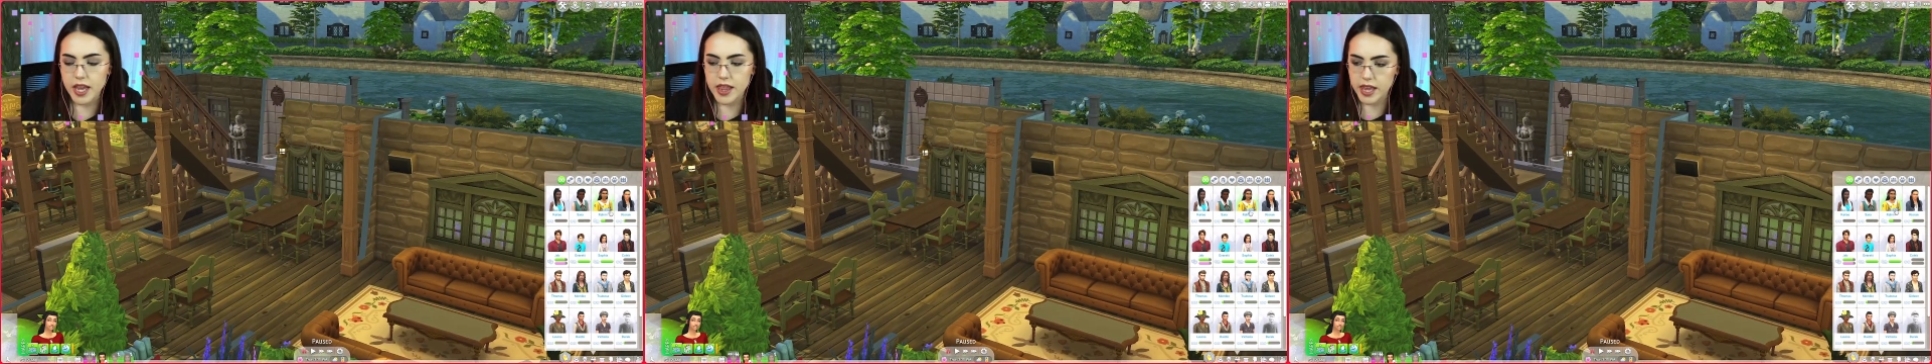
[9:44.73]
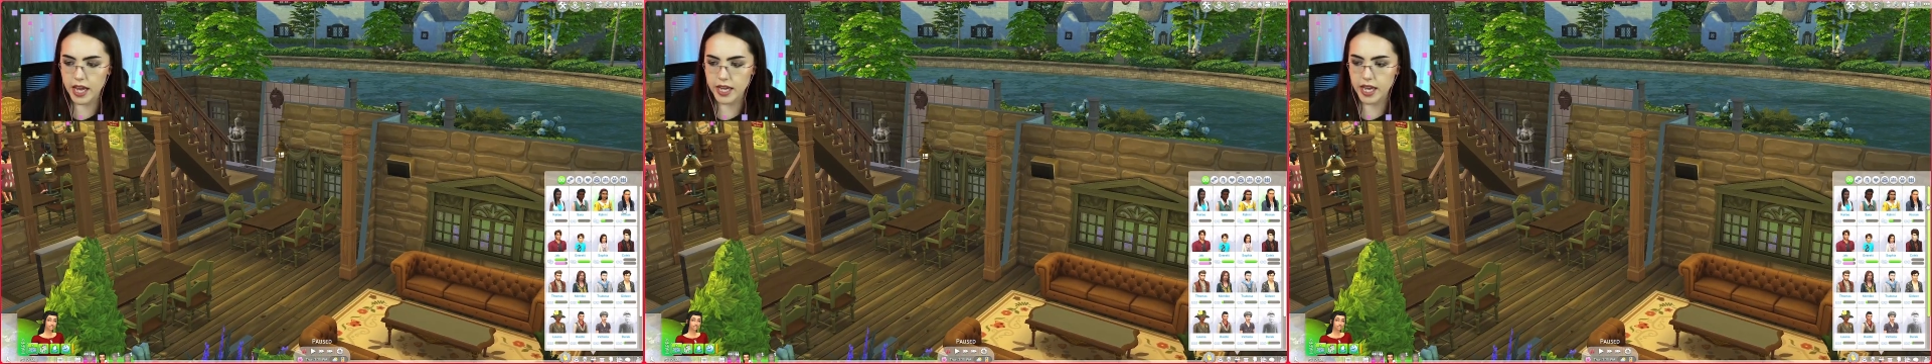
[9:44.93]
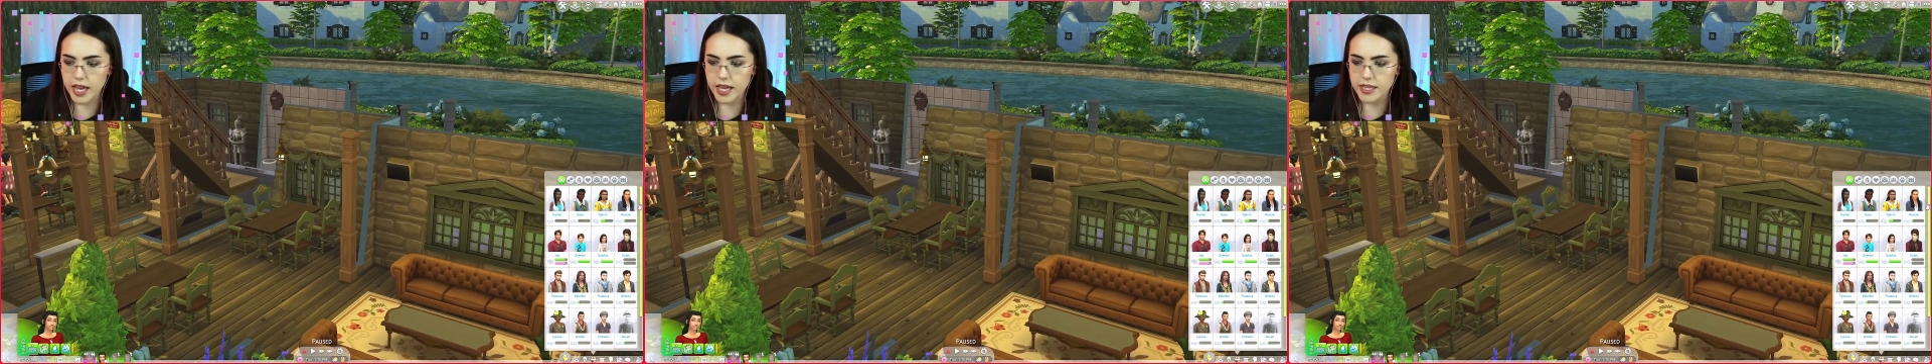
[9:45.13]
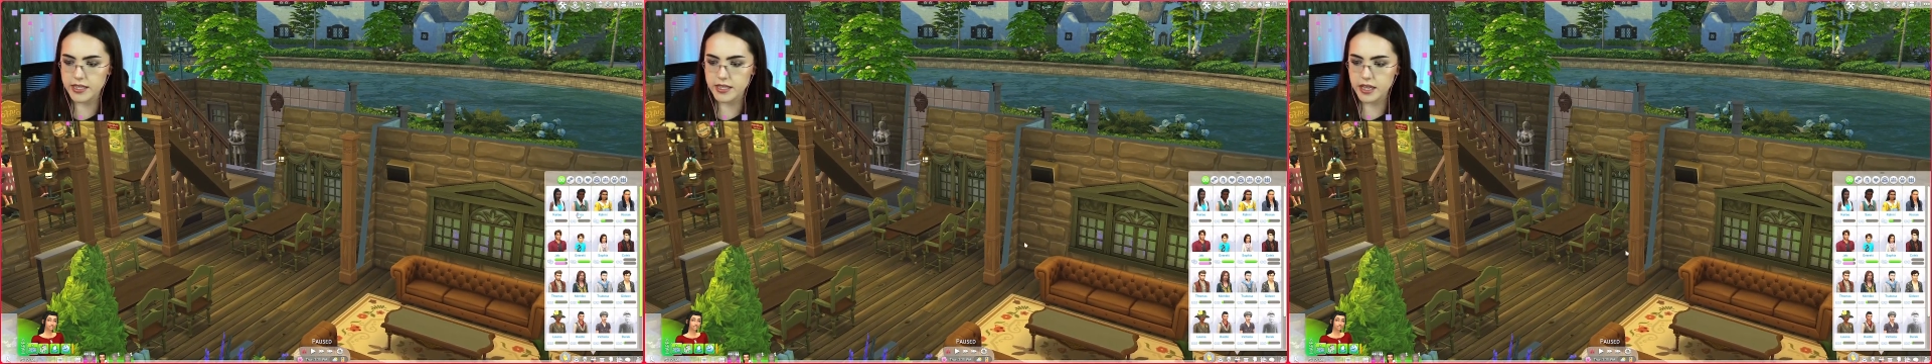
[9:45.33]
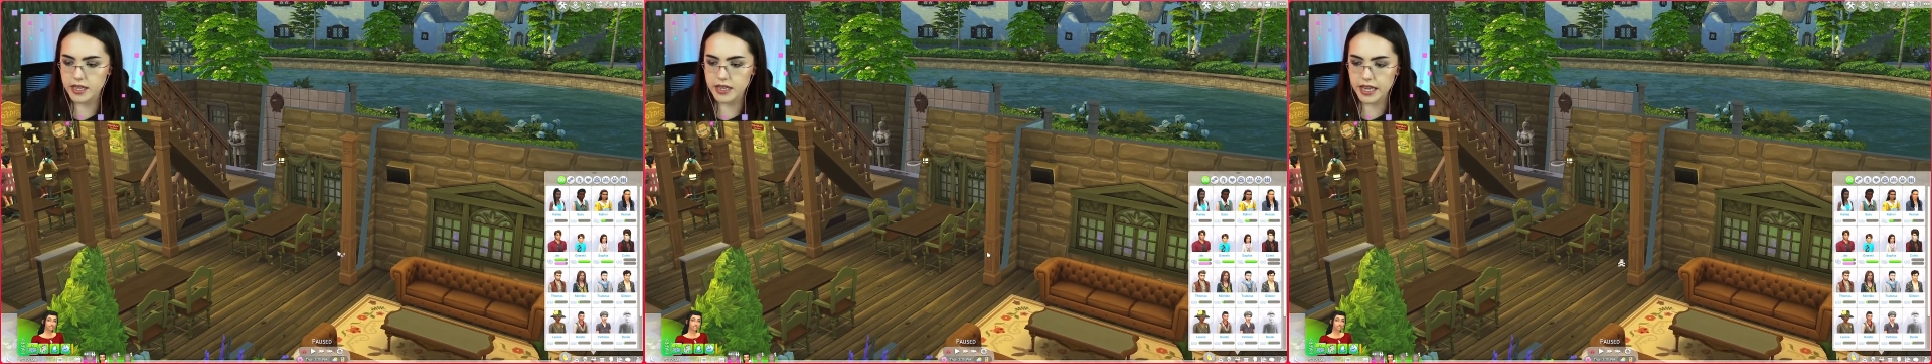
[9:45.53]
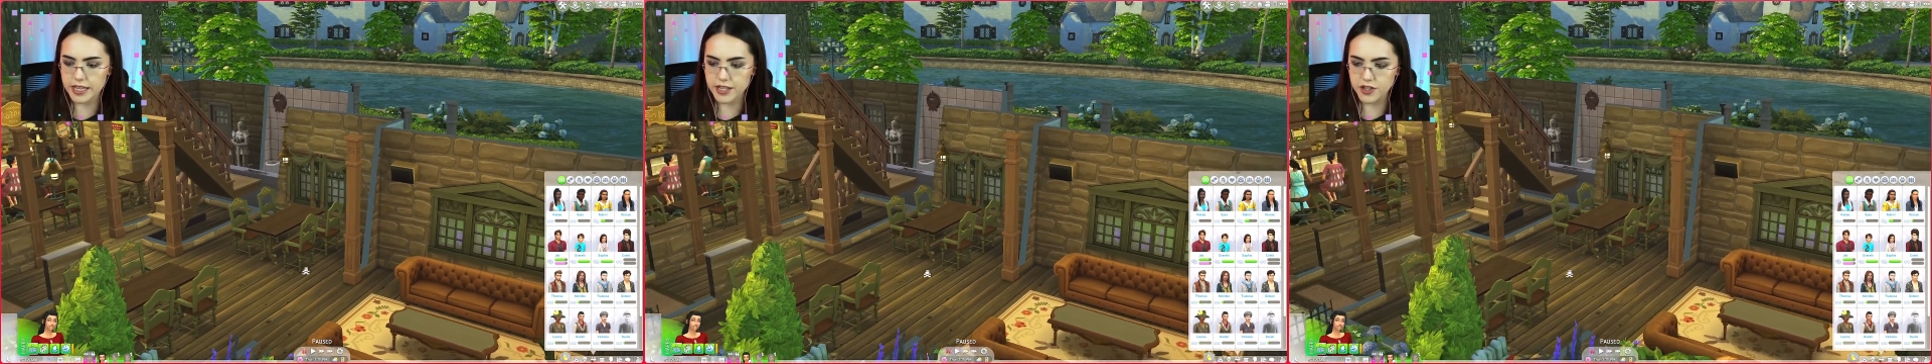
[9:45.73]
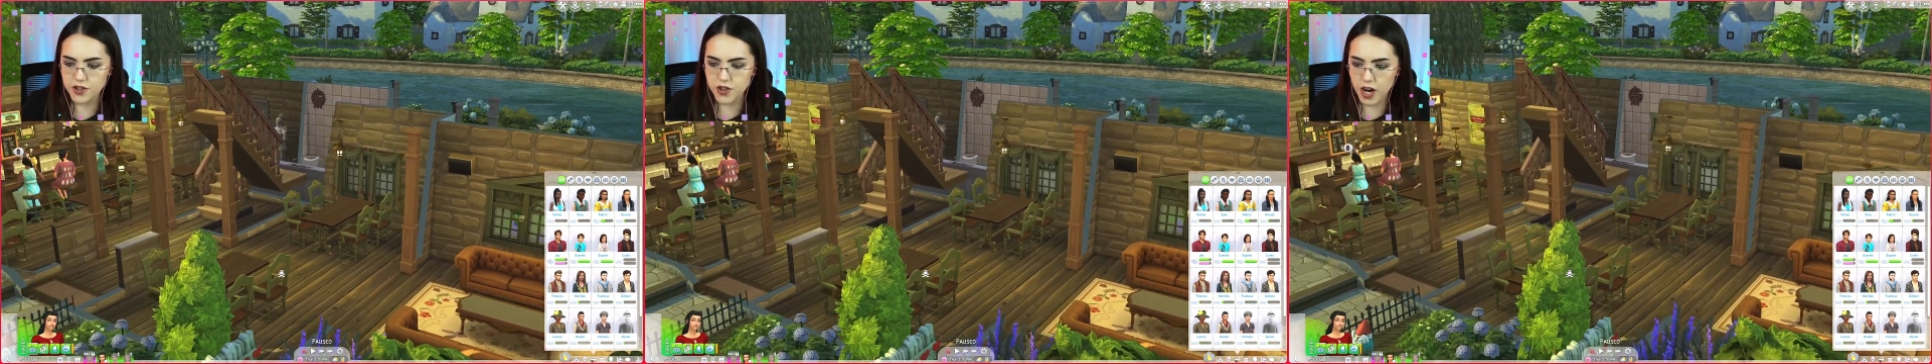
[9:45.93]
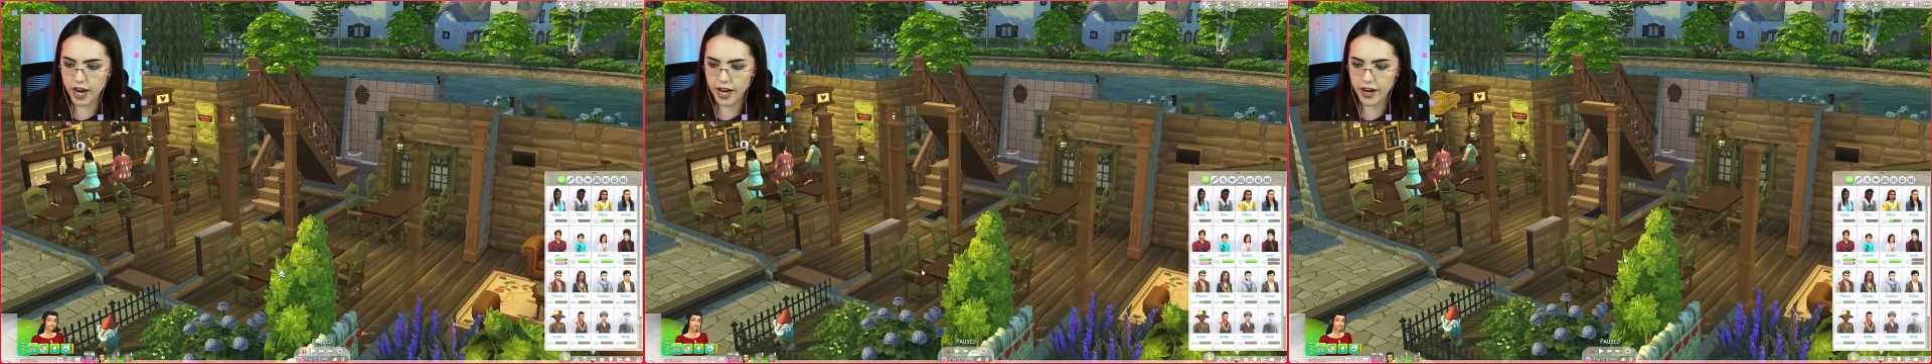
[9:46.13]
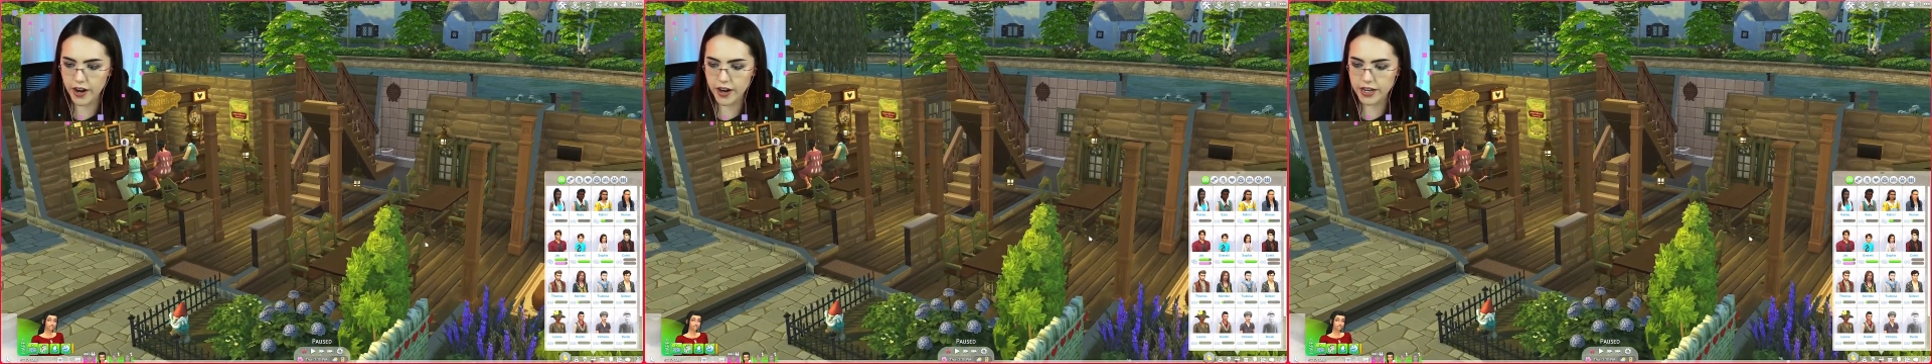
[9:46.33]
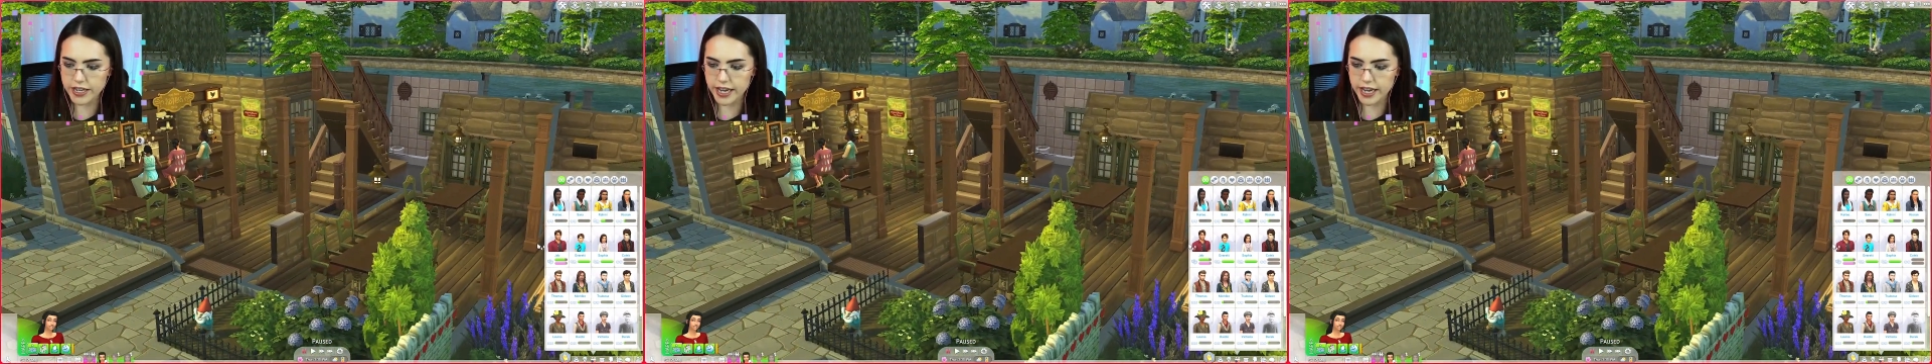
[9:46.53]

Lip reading: In that case, let's try our